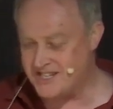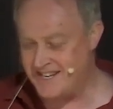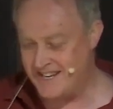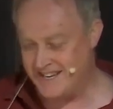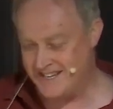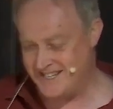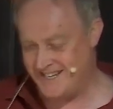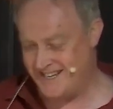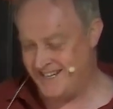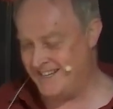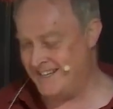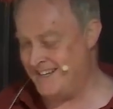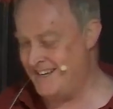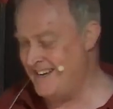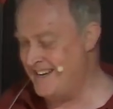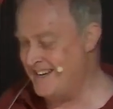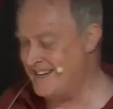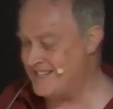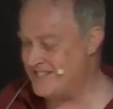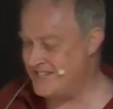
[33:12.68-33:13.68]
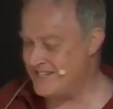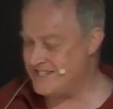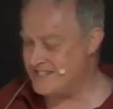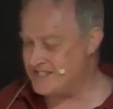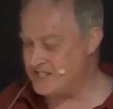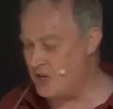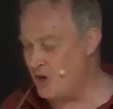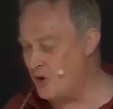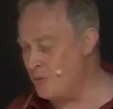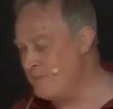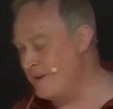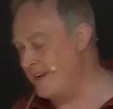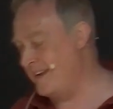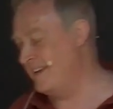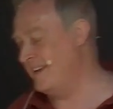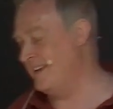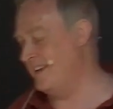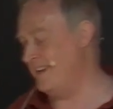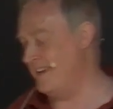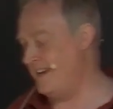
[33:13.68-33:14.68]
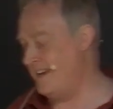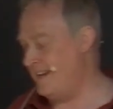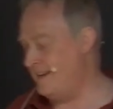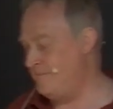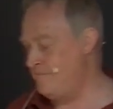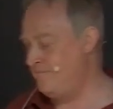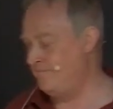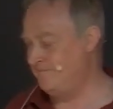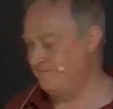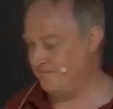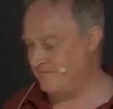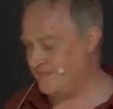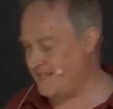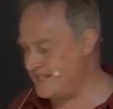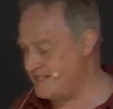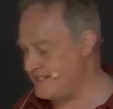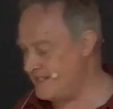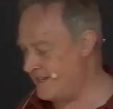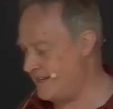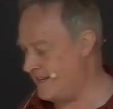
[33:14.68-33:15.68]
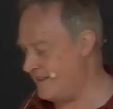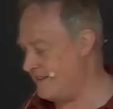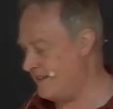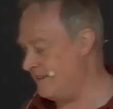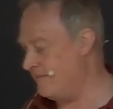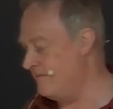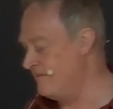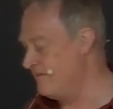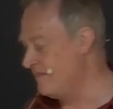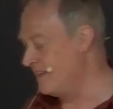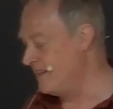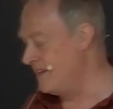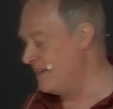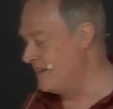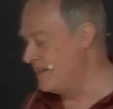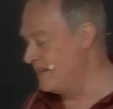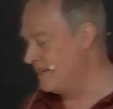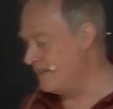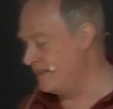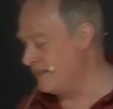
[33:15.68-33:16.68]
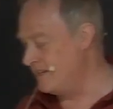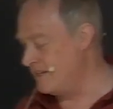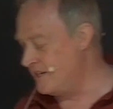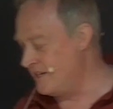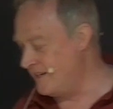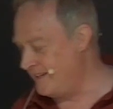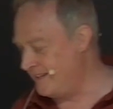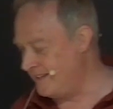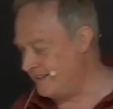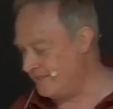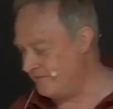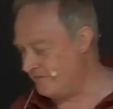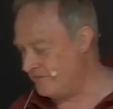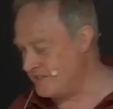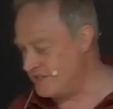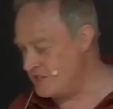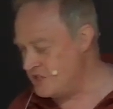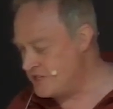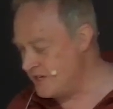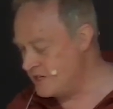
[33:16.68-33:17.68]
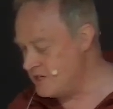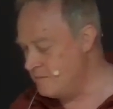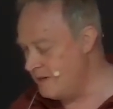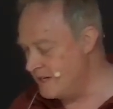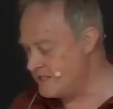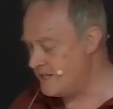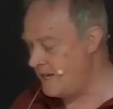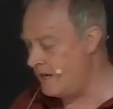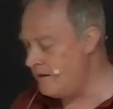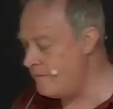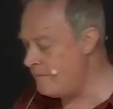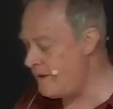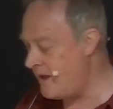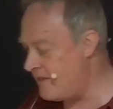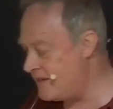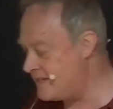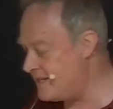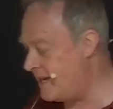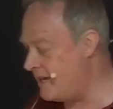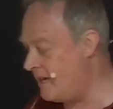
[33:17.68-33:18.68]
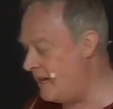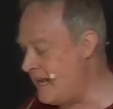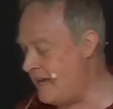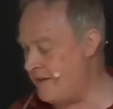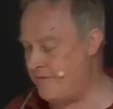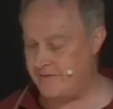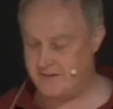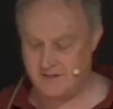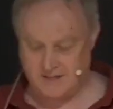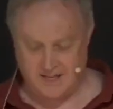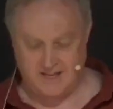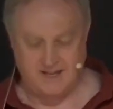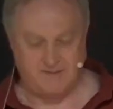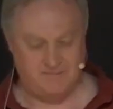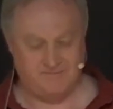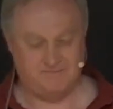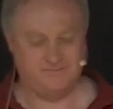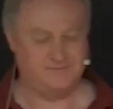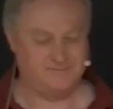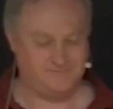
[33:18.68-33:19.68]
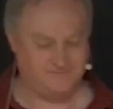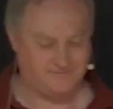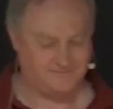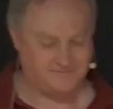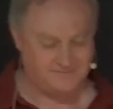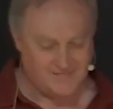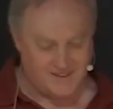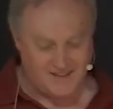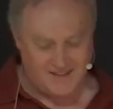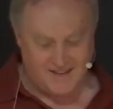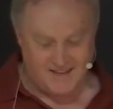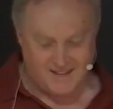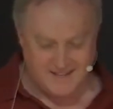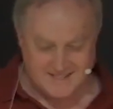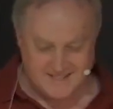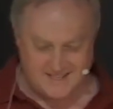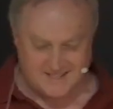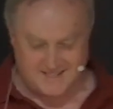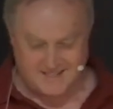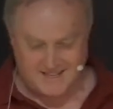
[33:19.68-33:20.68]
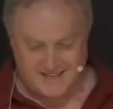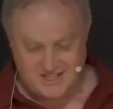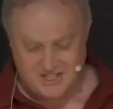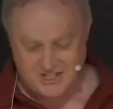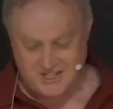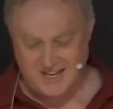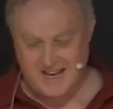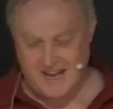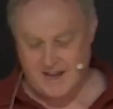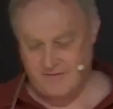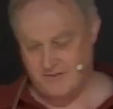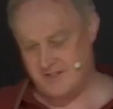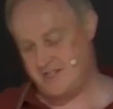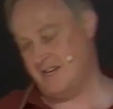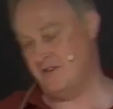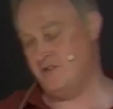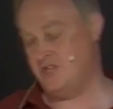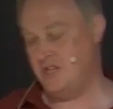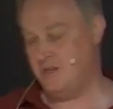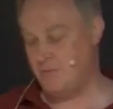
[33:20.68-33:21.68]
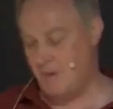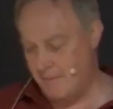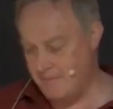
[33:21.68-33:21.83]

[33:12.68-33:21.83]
she, she just told me um, yesterday, I think. She said, You must tell them about the day I left. Okay. So the day she left, so she